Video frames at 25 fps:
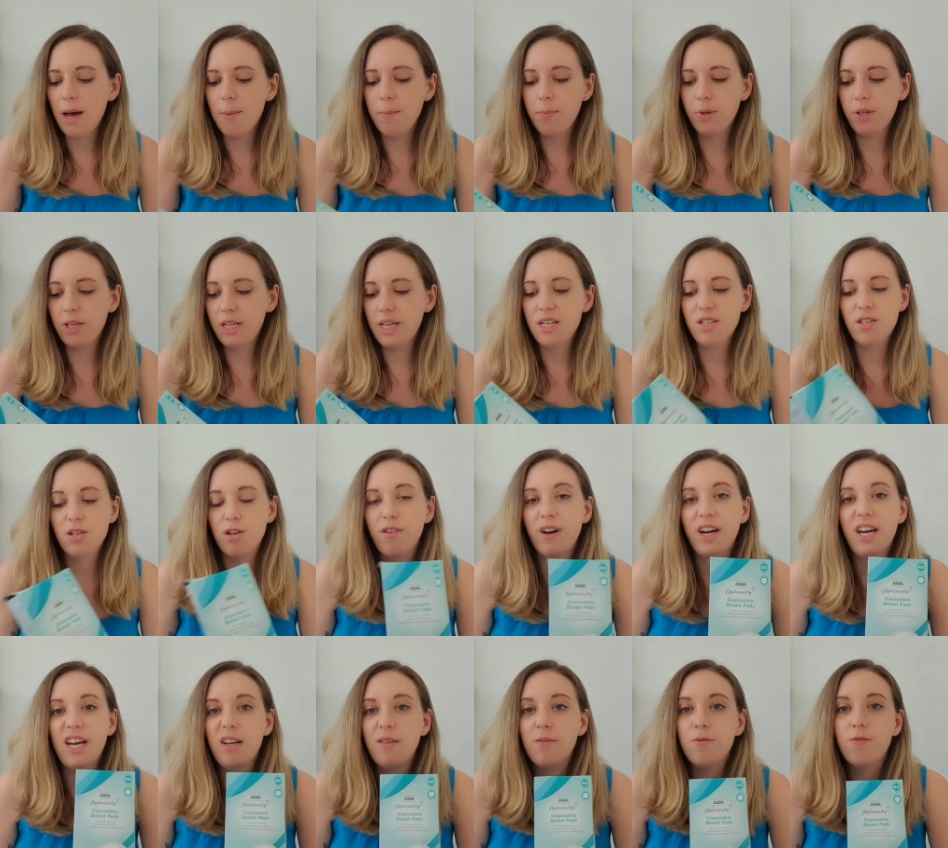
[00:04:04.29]
But these are
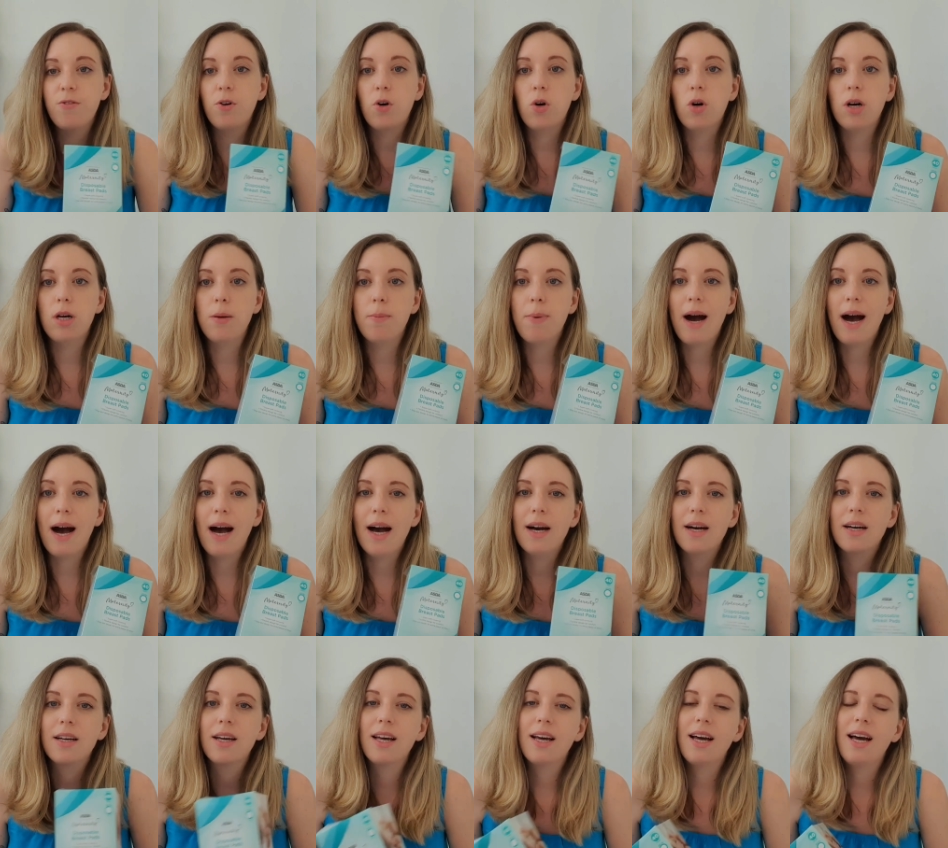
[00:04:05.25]
great, 40
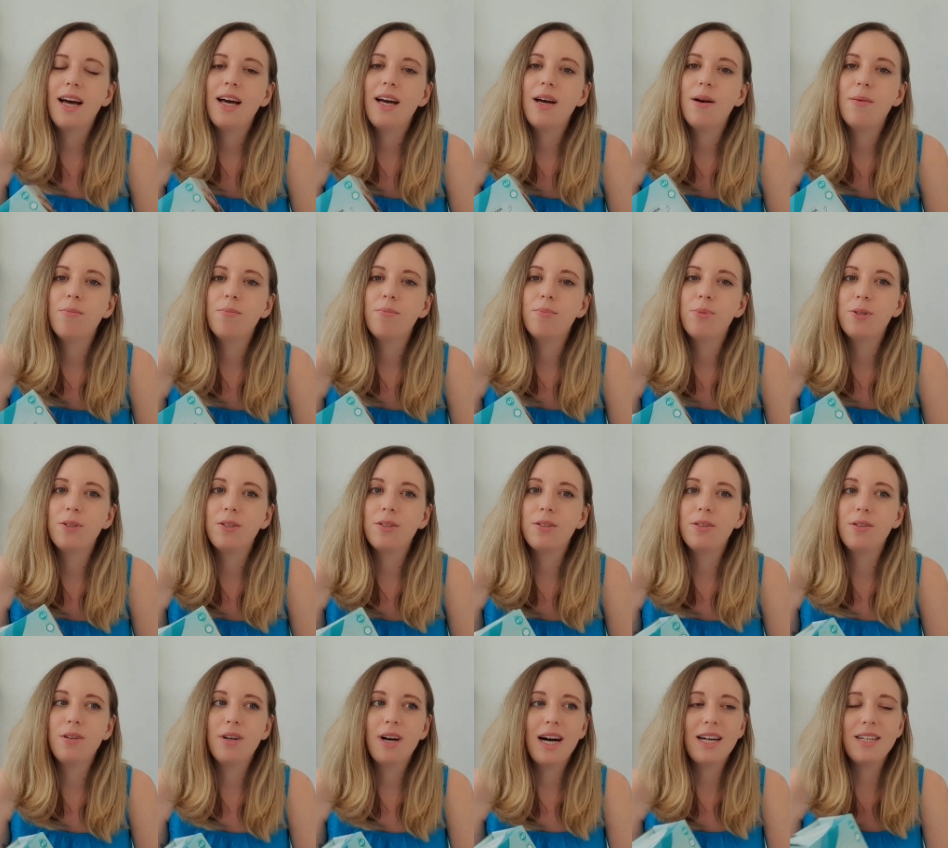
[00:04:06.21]
pack, but
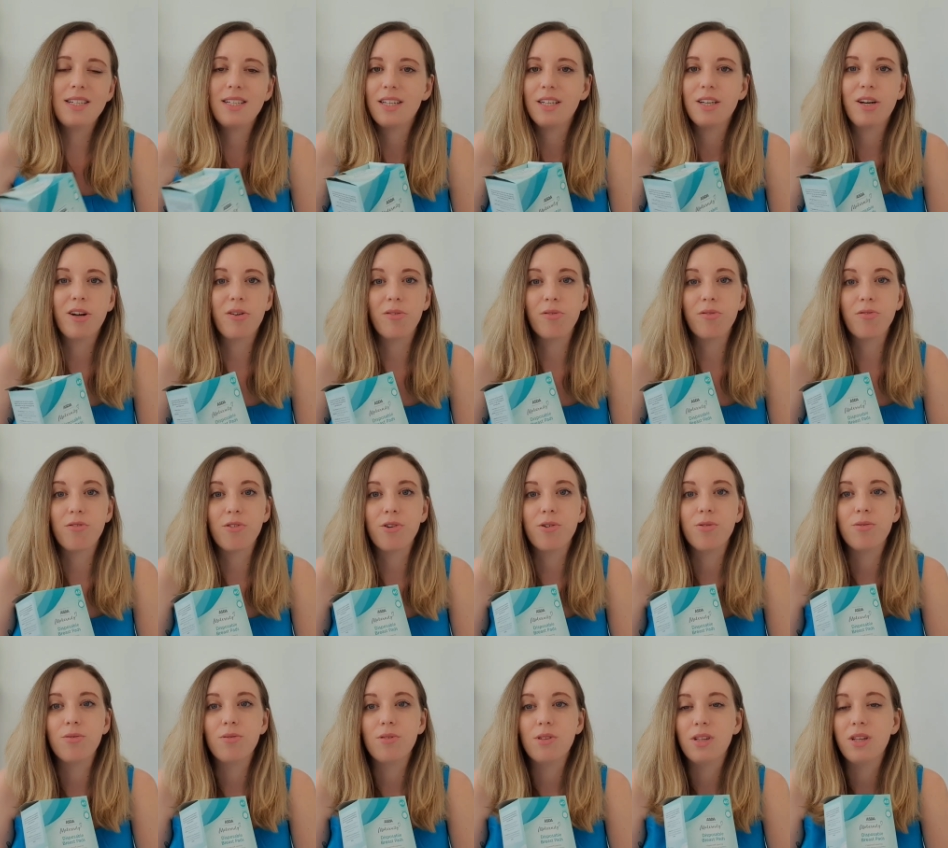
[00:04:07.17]
I did go
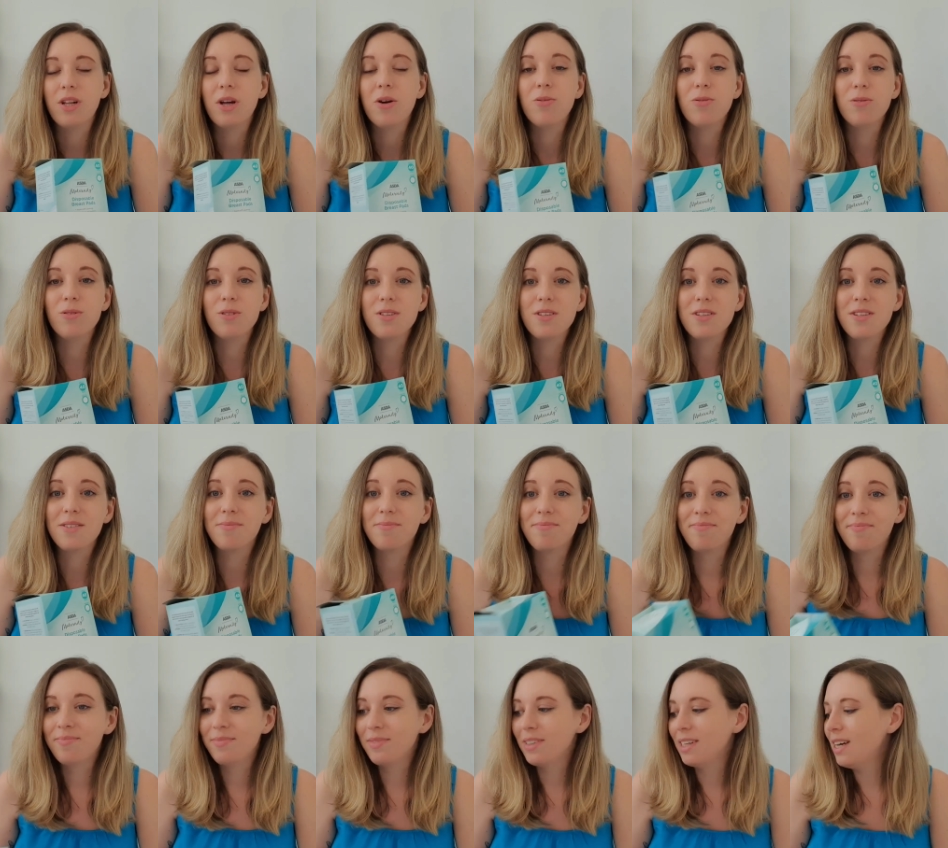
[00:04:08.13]
through loads of them.
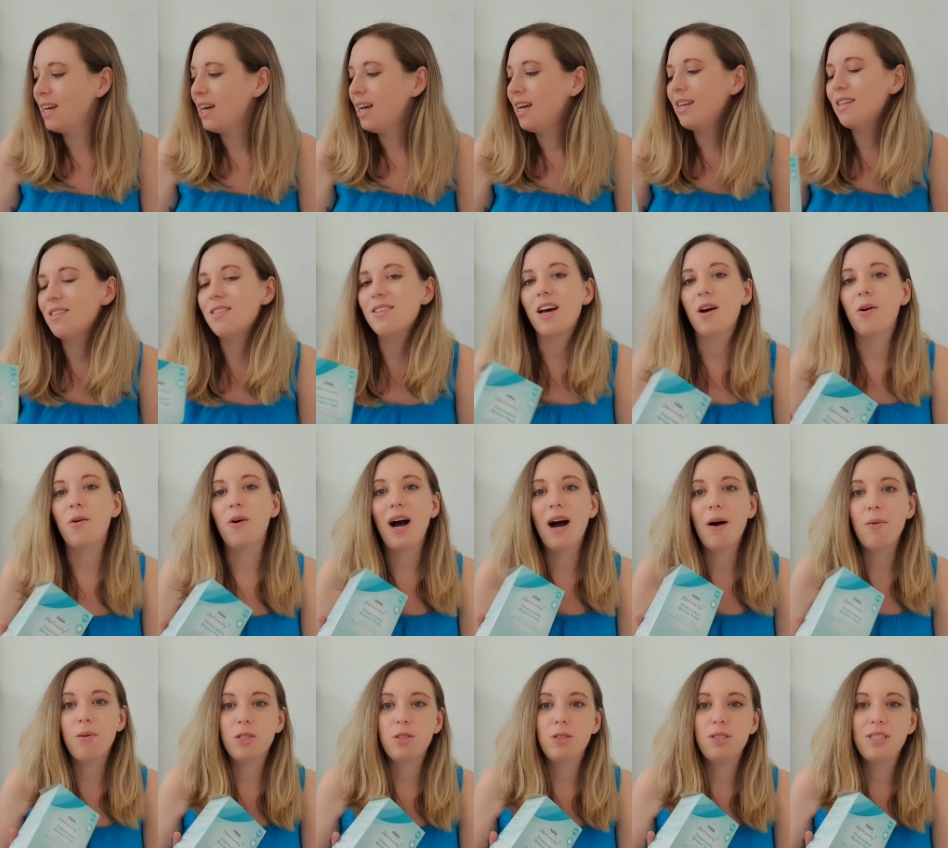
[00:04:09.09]
So I
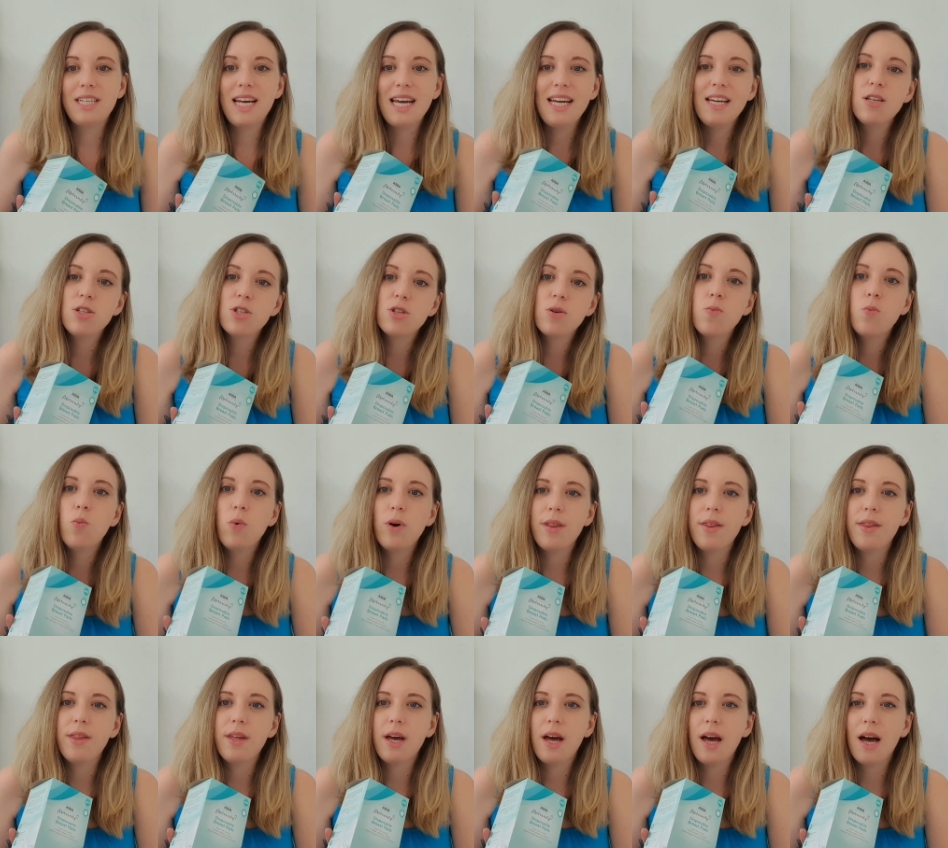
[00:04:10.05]
would take some
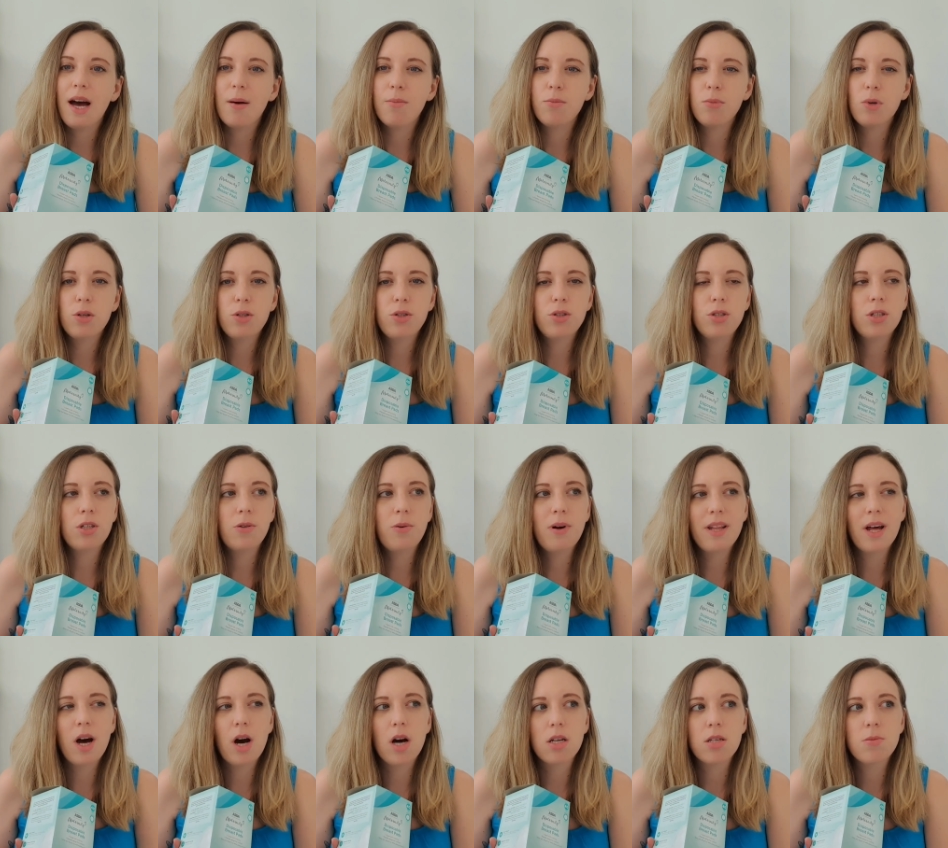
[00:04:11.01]
with you. I'm not sure whether
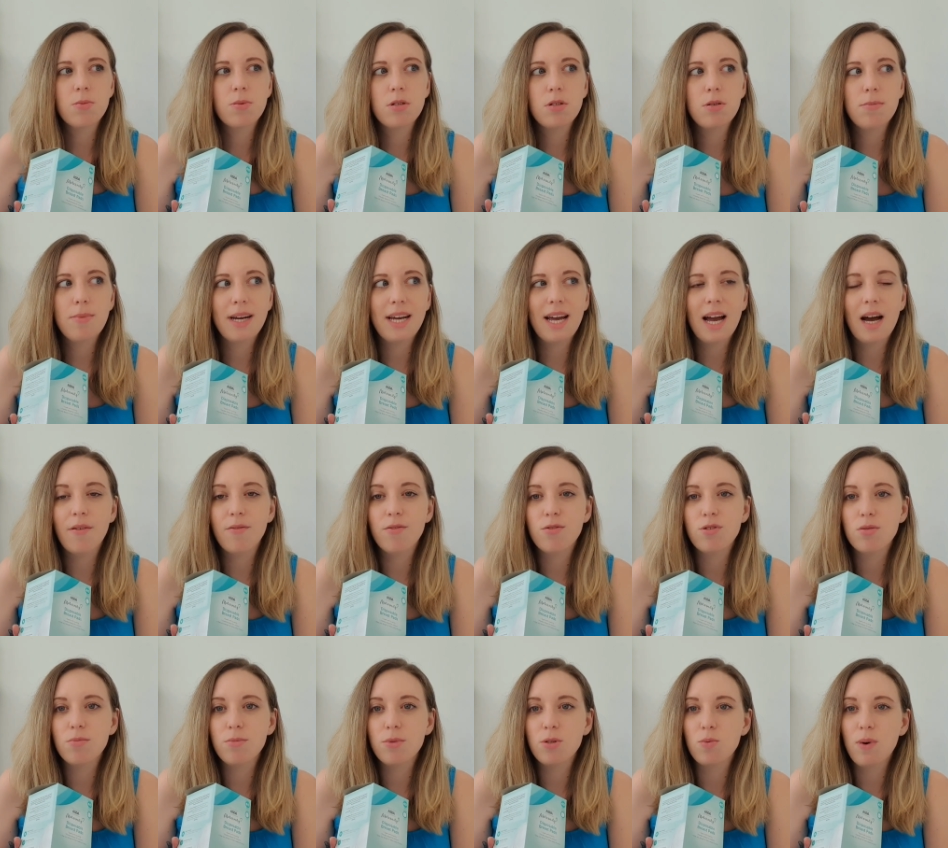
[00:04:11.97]
the hospital might have
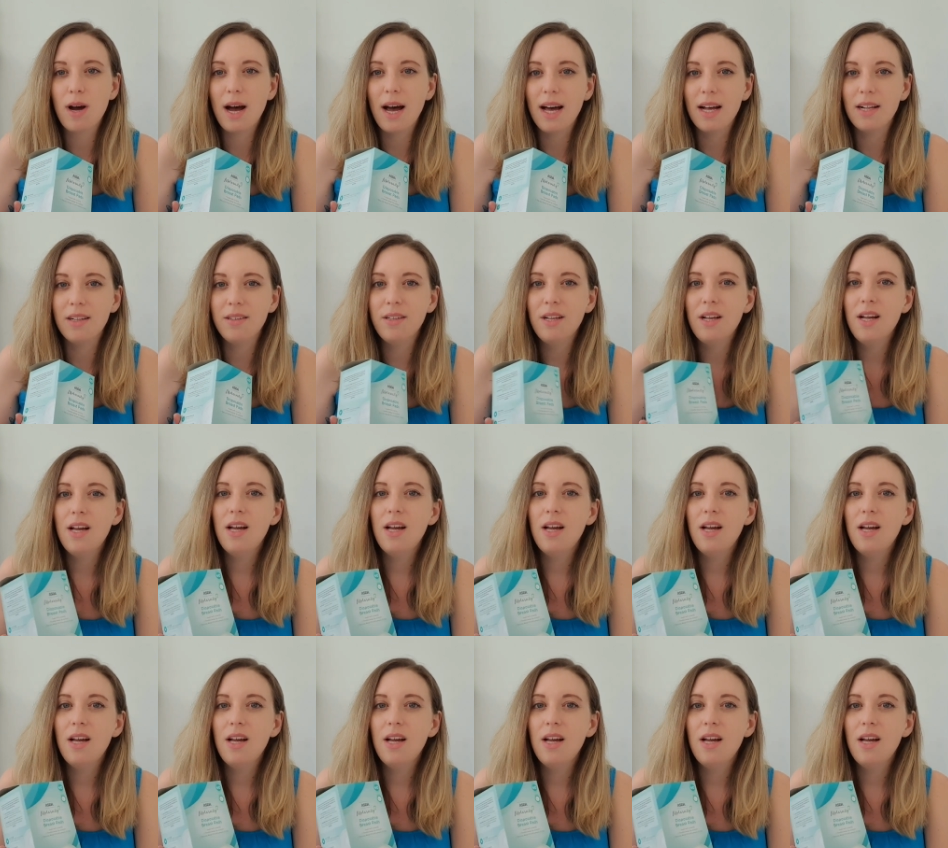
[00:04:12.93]
some as well,